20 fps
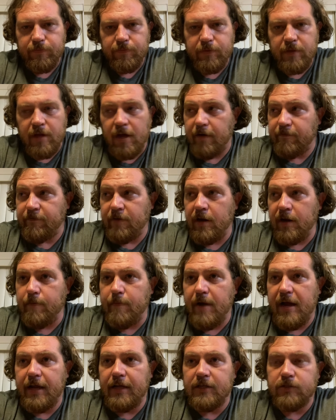Now, if
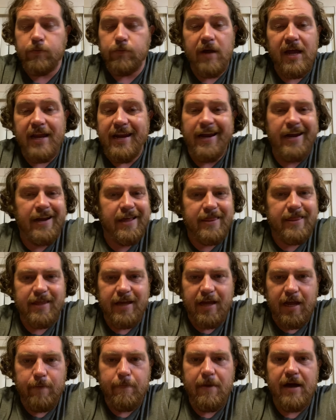anybody has read
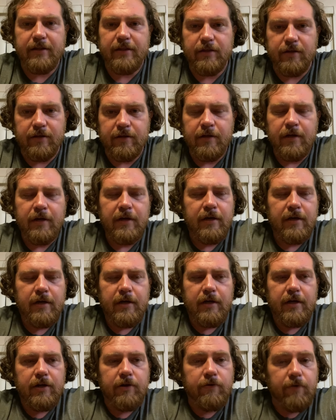anything about the
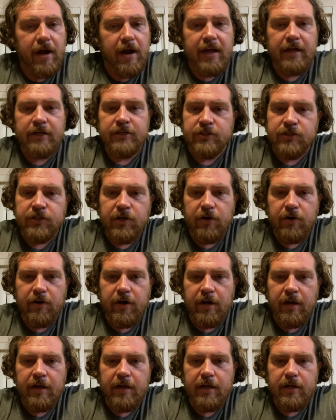grand
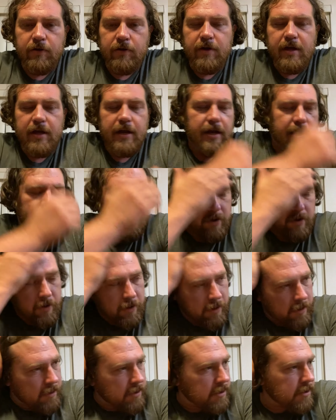jury, you get a
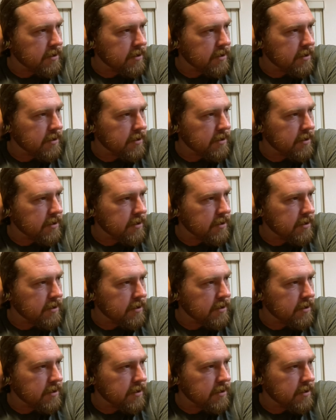good